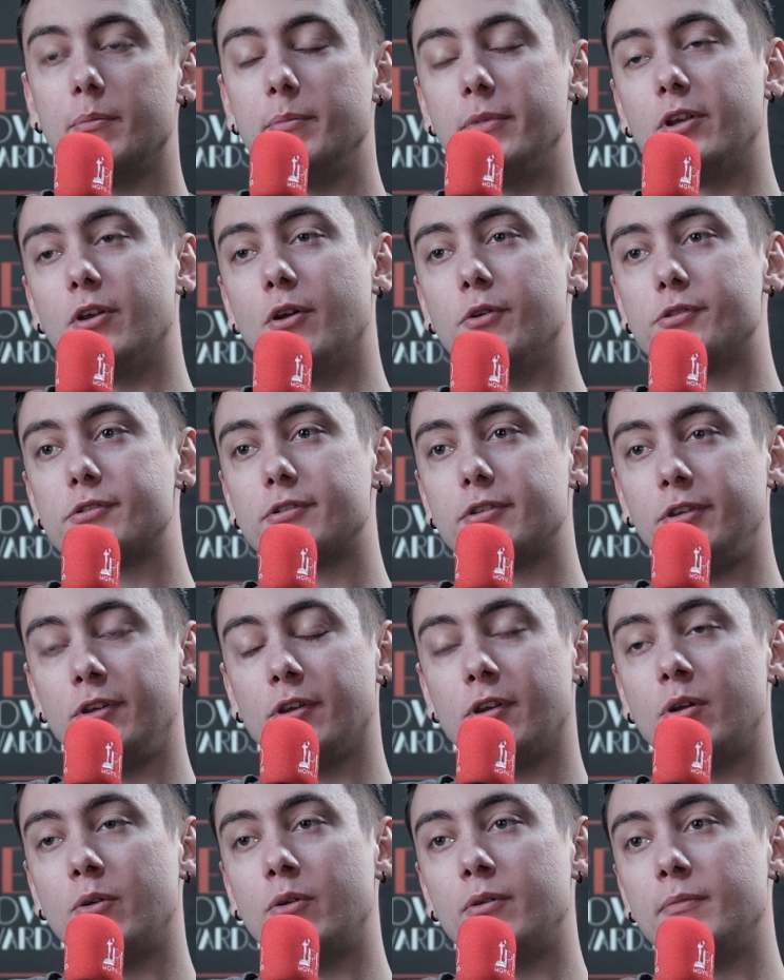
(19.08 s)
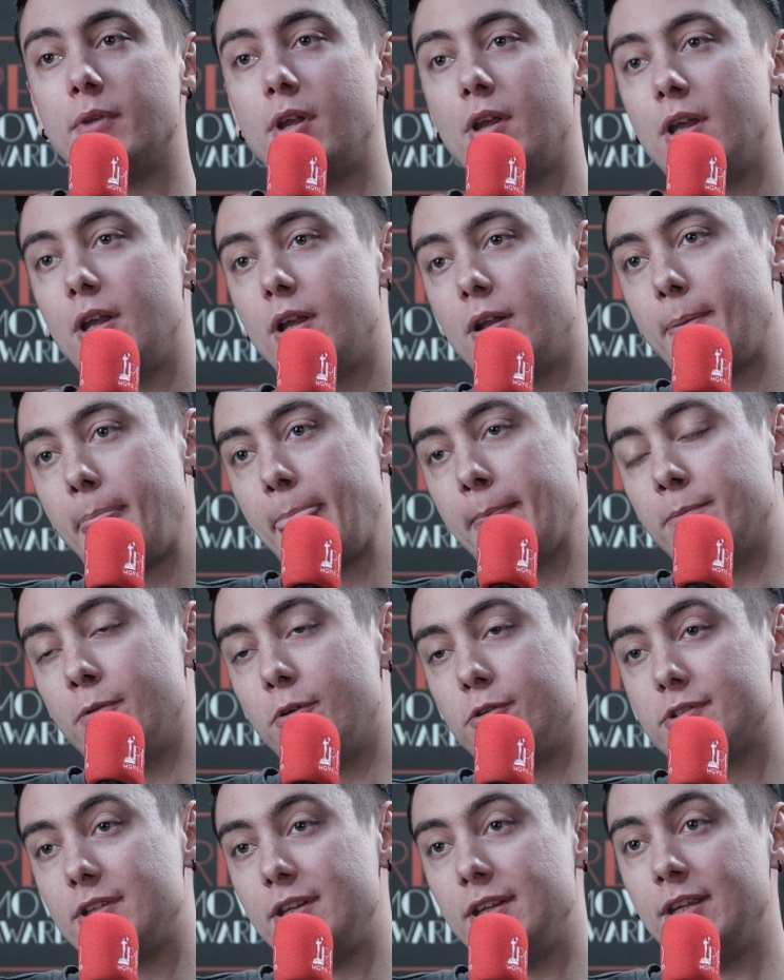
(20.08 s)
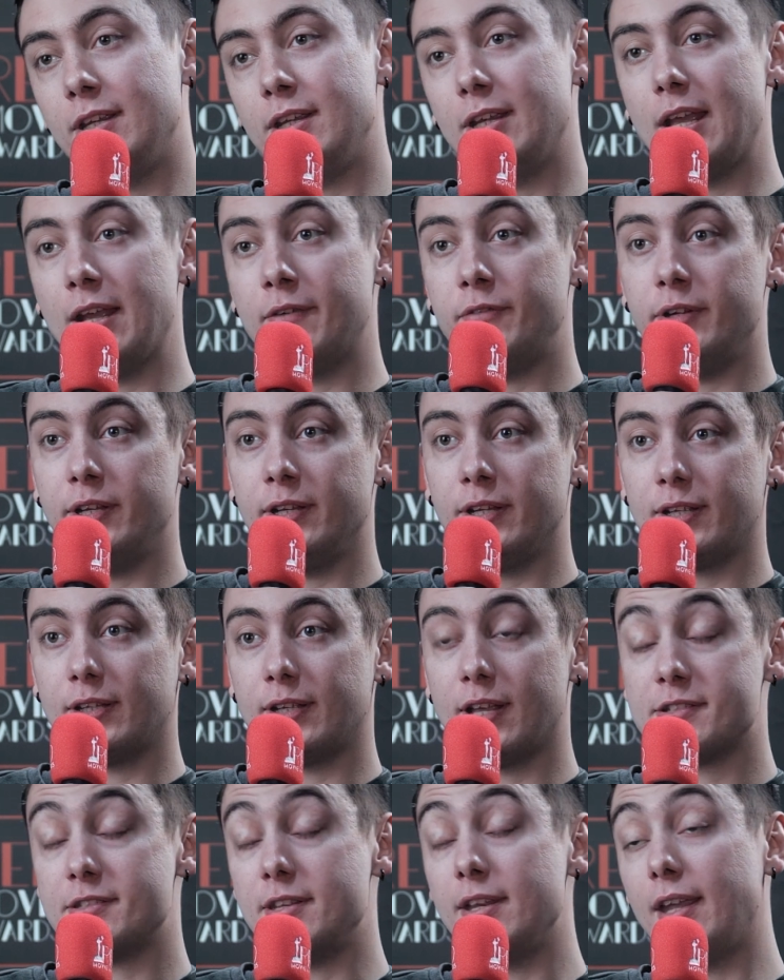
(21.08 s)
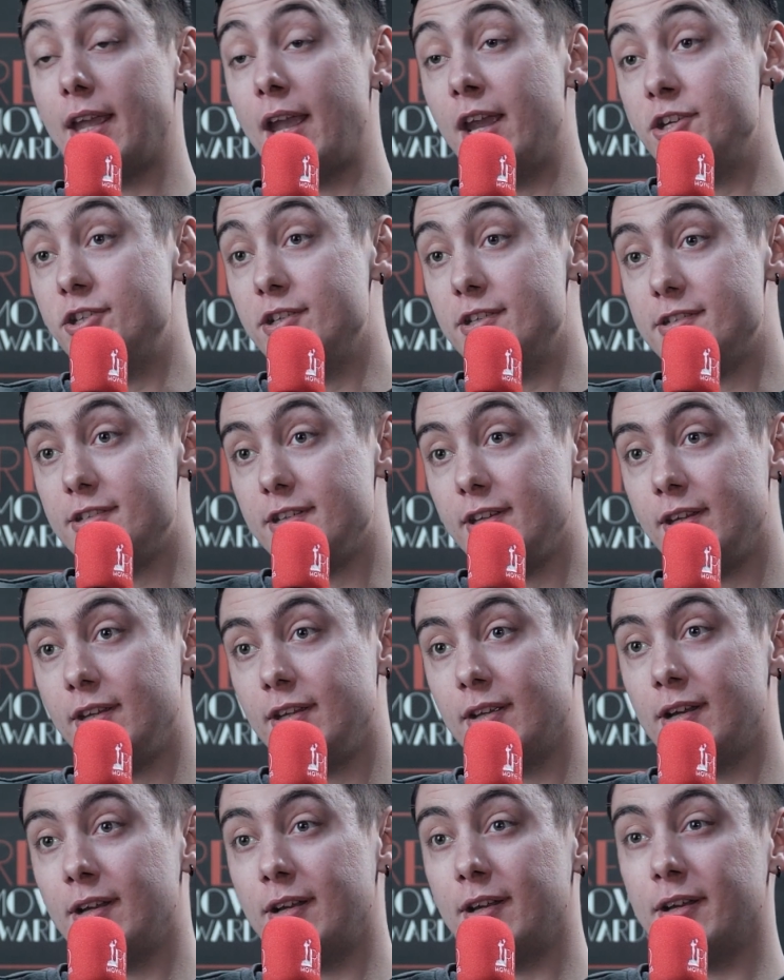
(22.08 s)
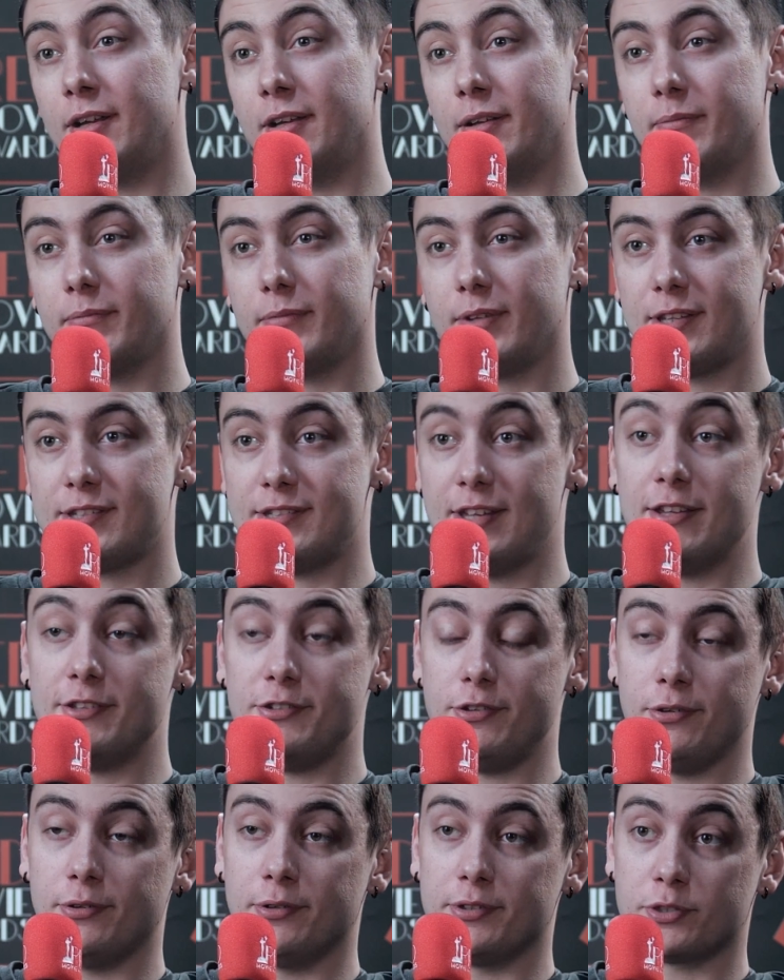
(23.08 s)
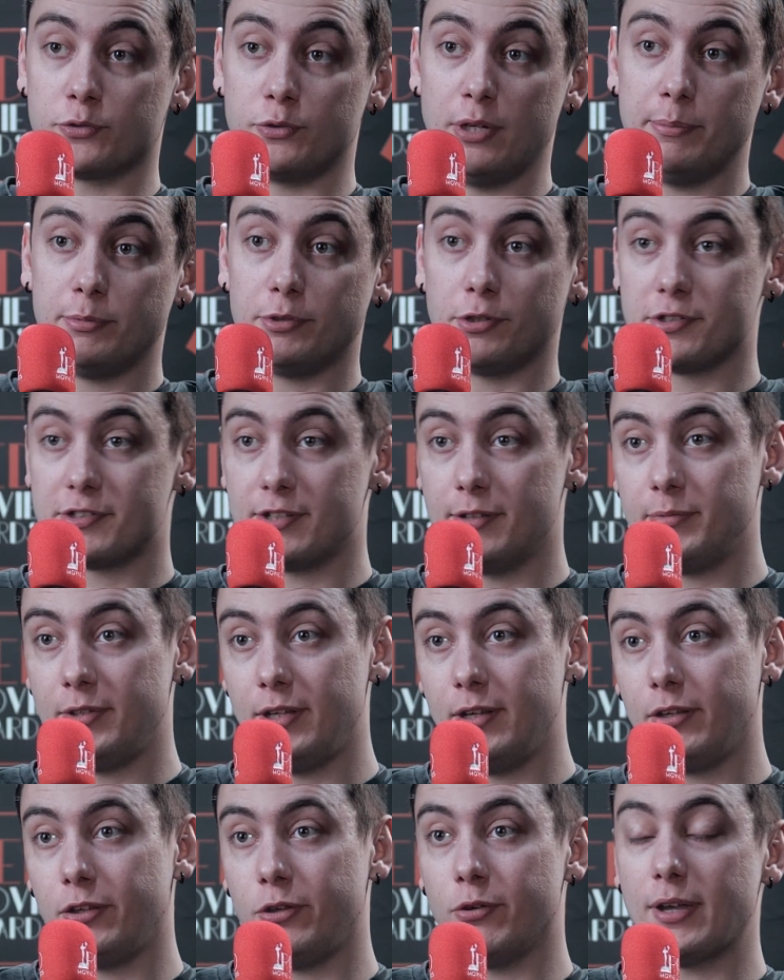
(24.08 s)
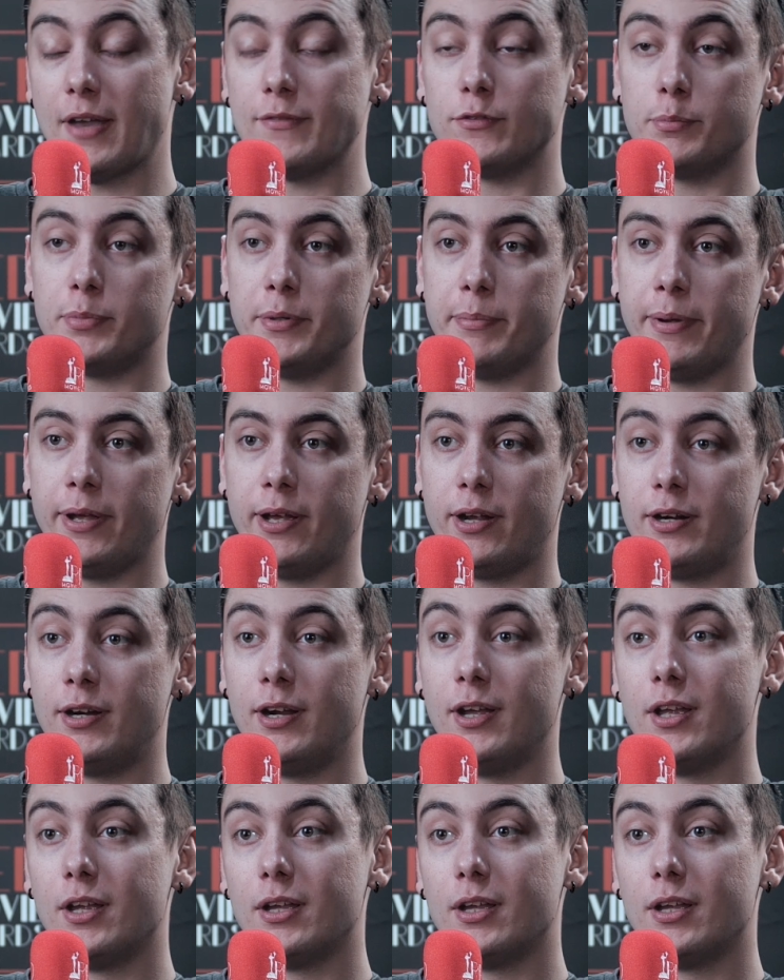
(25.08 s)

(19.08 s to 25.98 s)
because you know mostly every casting agency uh, sends you a script or something you have to prepare